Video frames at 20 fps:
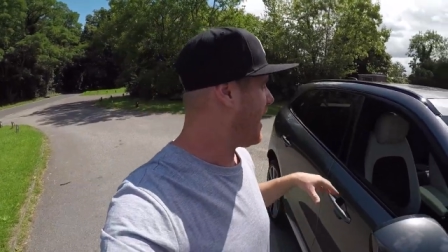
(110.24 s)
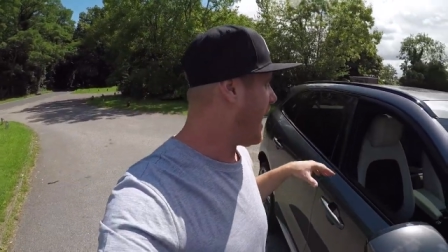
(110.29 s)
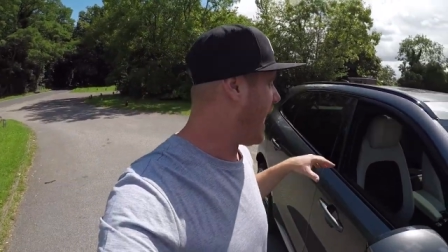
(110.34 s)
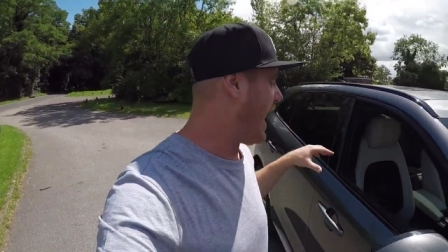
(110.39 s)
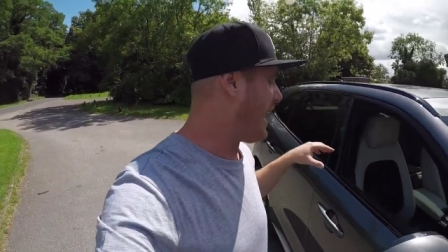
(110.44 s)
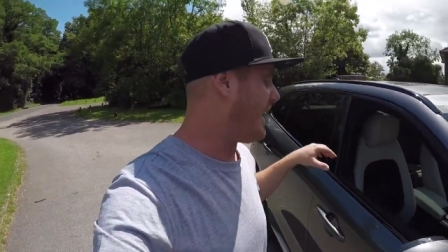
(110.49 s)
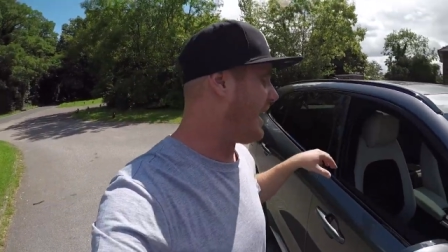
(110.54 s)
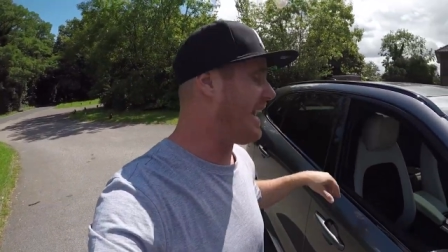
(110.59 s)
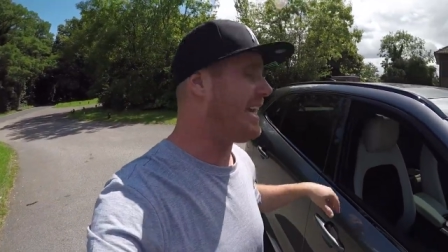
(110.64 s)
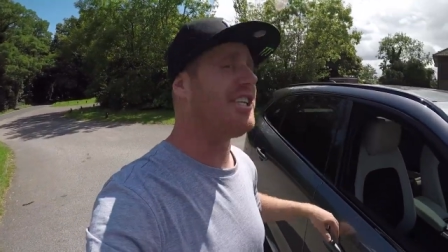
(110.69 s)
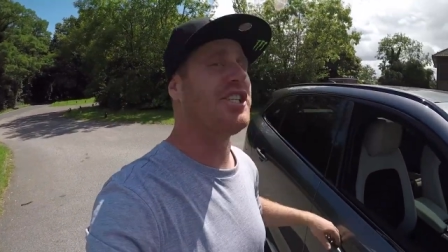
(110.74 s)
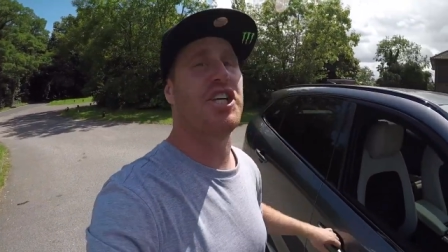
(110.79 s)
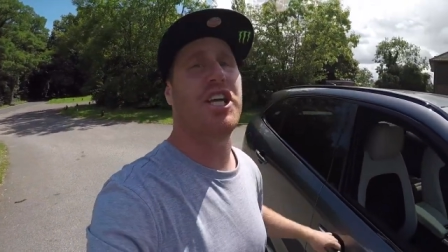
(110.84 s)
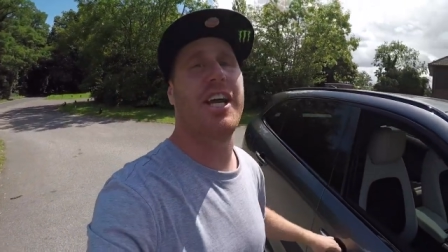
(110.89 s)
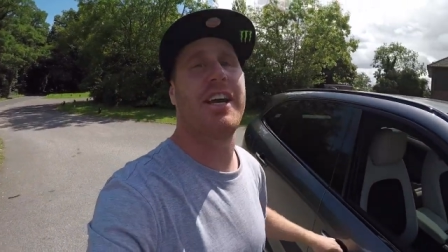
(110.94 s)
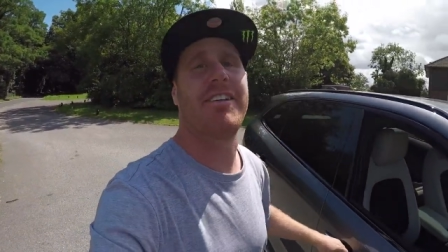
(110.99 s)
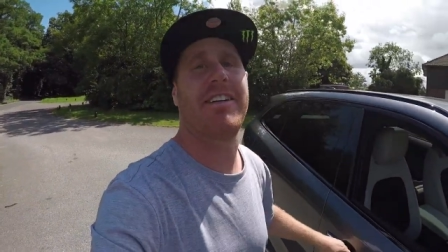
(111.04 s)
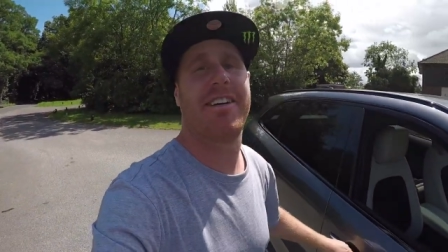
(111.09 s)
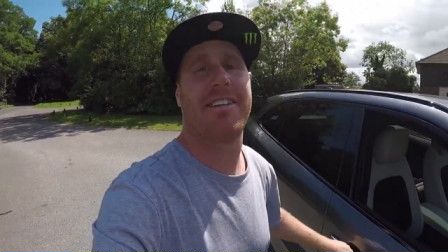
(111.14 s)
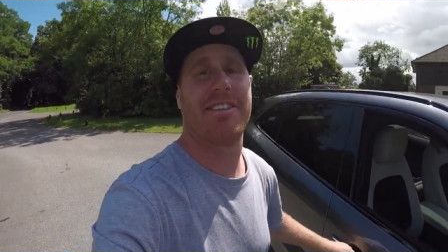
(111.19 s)
and the
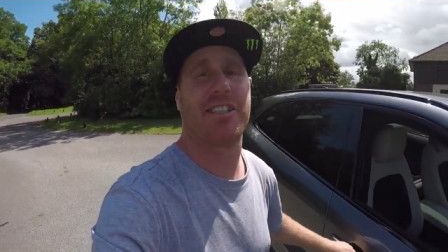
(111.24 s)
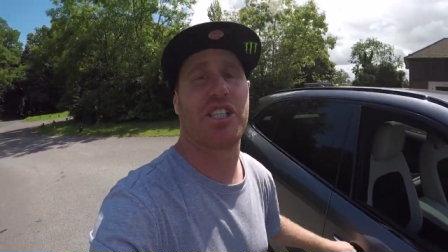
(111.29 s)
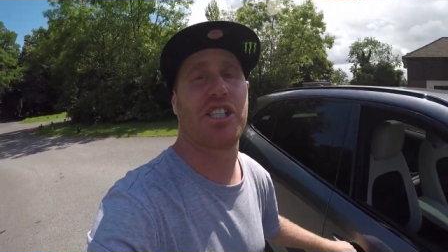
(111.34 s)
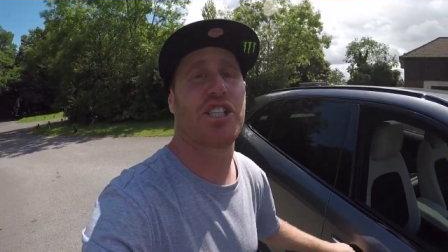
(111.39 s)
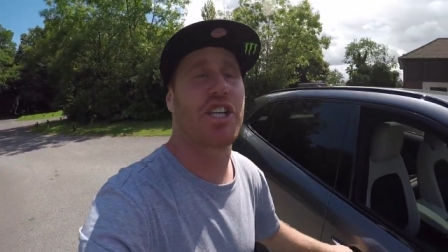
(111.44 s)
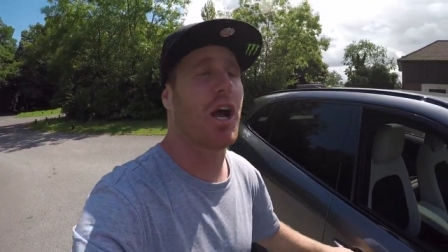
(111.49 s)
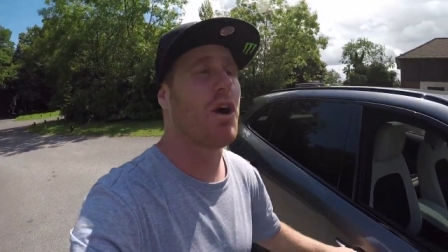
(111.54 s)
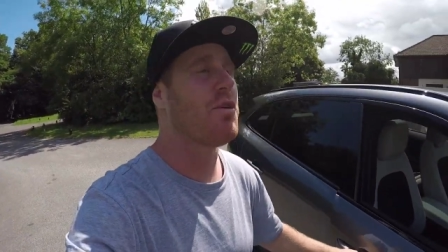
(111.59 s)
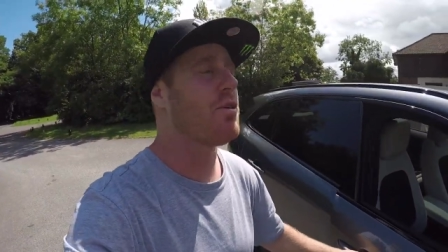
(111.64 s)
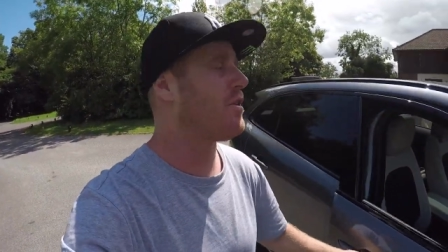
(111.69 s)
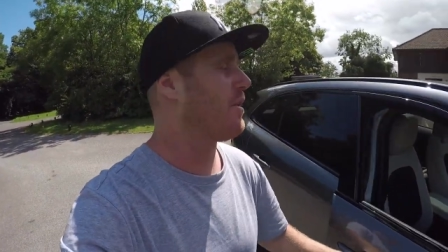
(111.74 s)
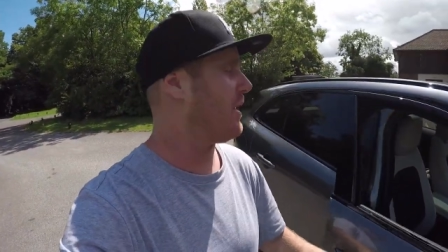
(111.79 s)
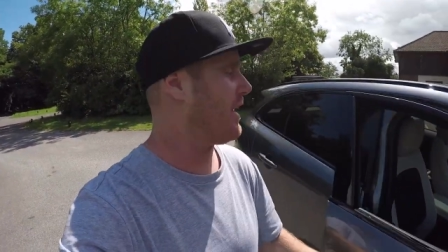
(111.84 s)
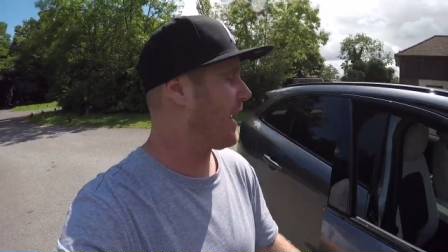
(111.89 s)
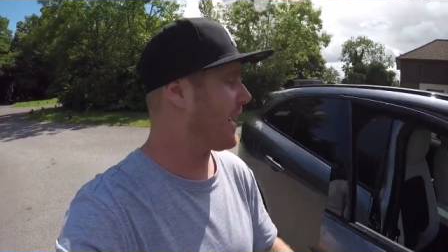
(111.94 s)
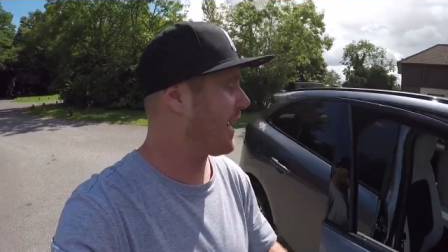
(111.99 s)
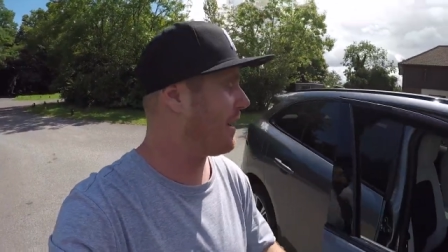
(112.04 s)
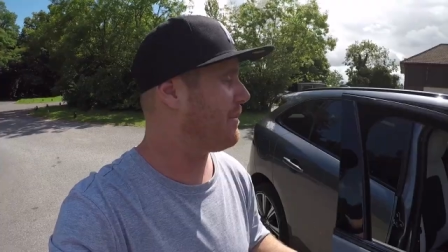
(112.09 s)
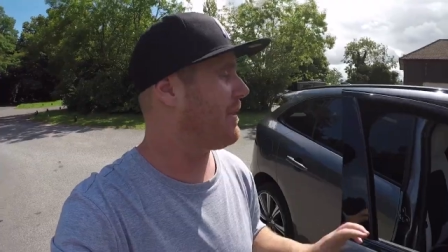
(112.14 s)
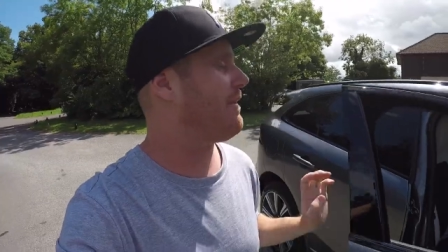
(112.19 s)
interior is so good.
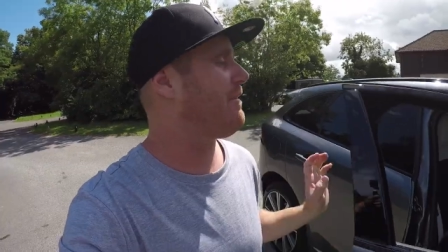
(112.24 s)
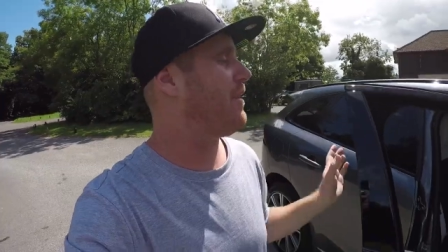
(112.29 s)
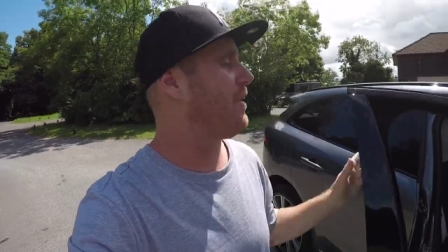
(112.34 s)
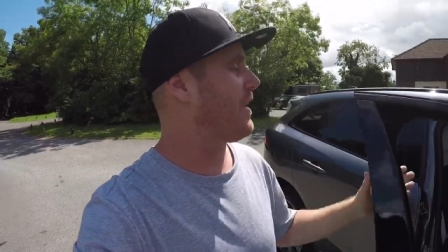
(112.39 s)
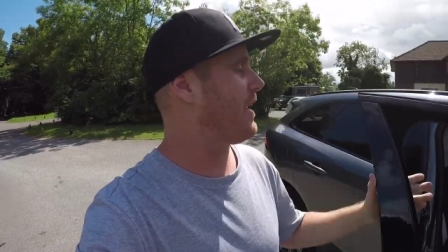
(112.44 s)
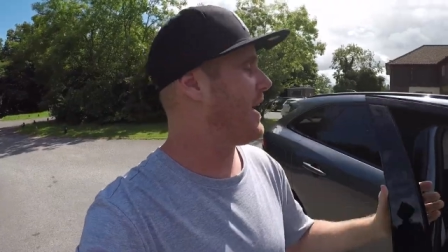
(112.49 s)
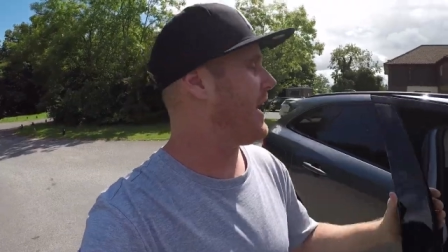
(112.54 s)
Come and have a look at